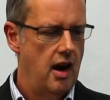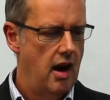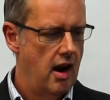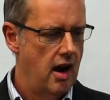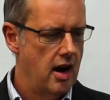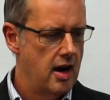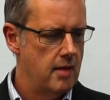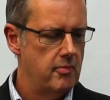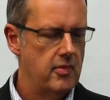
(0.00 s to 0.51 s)

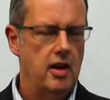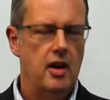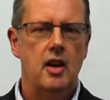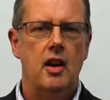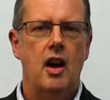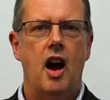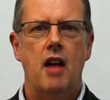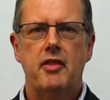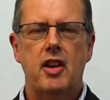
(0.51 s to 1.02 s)

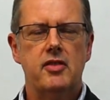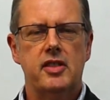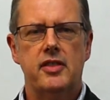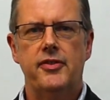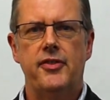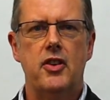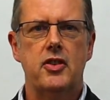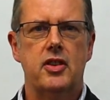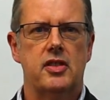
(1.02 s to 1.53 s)
I'm going
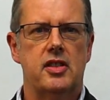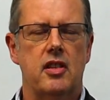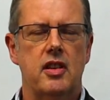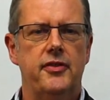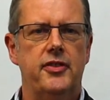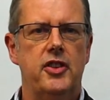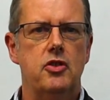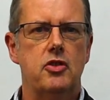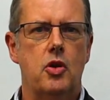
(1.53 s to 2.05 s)
to focus on
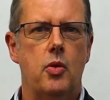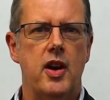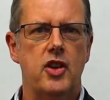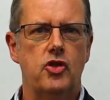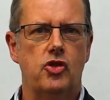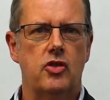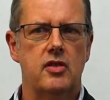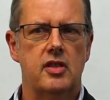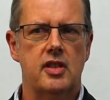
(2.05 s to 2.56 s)
a few
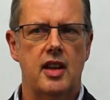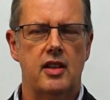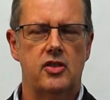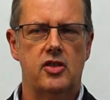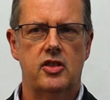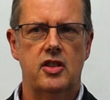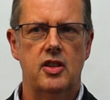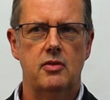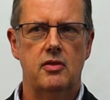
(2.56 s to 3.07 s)
questions that
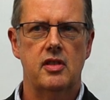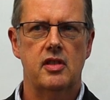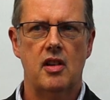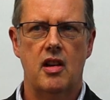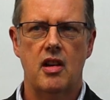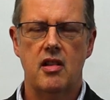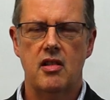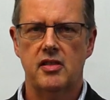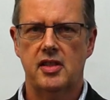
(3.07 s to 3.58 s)
students
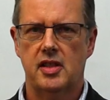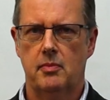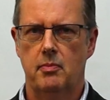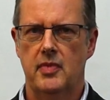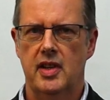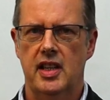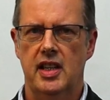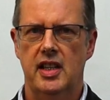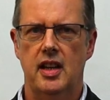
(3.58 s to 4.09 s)
ask
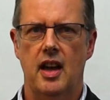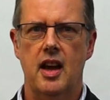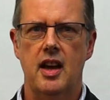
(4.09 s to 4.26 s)
me,